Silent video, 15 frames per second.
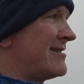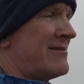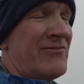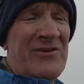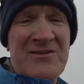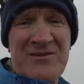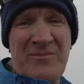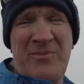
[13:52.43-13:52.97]

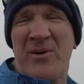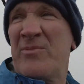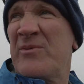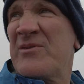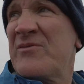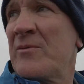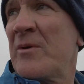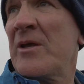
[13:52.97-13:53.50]
defeats the
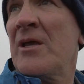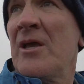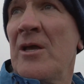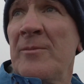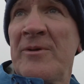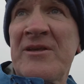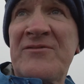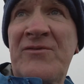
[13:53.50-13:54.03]
purpose for me.
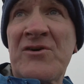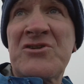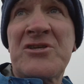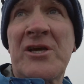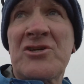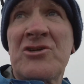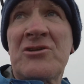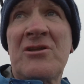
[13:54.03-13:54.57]
But this first
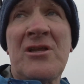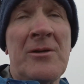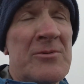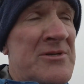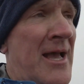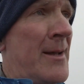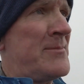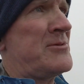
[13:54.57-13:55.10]
section today
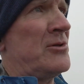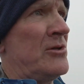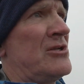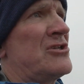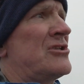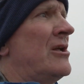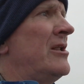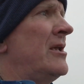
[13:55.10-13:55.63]
was absolutely
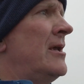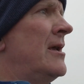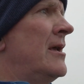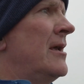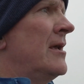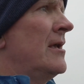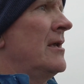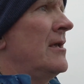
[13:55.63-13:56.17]
stunning,
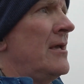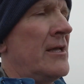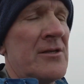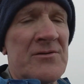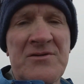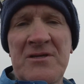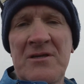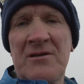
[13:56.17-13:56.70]
and
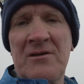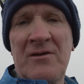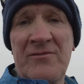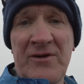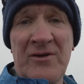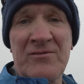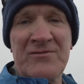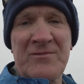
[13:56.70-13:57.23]
you'll see the
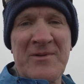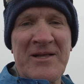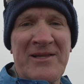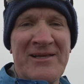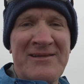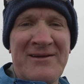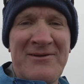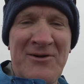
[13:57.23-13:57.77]
videos from that
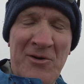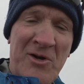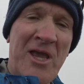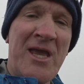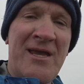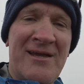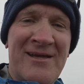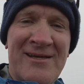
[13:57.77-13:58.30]
later.
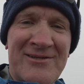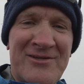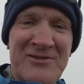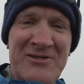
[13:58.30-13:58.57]
Okay, ciao